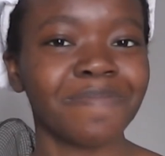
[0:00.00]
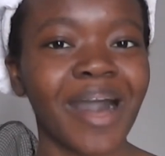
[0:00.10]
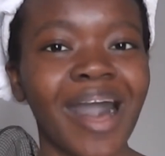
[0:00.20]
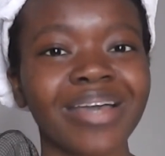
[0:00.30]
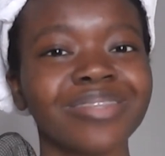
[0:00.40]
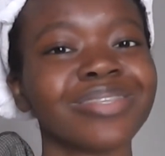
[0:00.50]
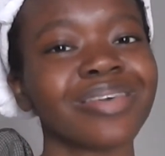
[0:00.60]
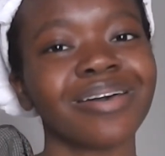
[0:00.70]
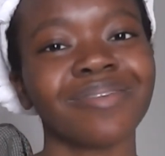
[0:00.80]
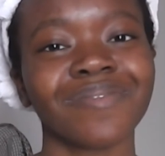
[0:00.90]
behind
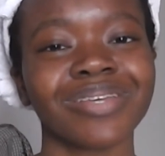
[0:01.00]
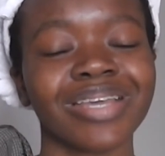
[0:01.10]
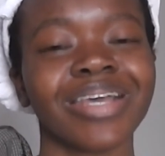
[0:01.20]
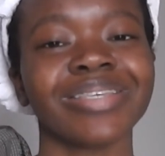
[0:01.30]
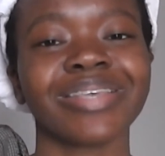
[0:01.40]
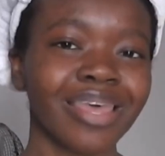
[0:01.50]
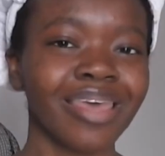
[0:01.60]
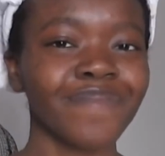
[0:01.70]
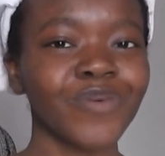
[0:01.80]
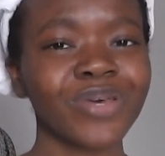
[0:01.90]
certain holidays
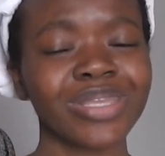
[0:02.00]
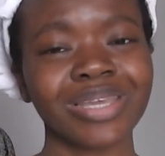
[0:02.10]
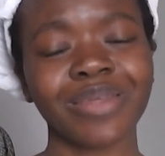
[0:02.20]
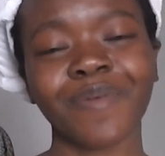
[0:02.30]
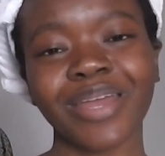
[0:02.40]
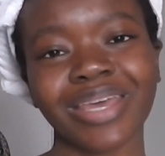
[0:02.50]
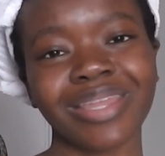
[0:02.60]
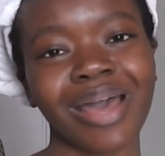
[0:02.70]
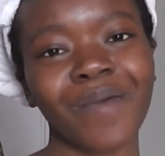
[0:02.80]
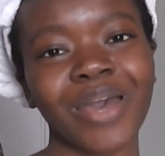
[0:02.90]
if people can celebrate it
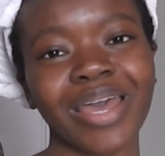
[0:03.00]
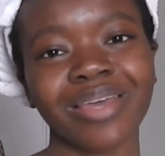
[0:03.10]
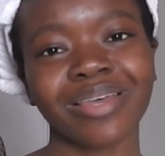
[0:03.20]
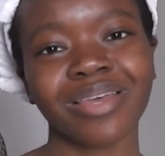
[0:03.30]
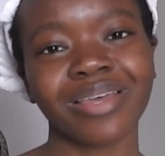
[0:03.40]
in that way,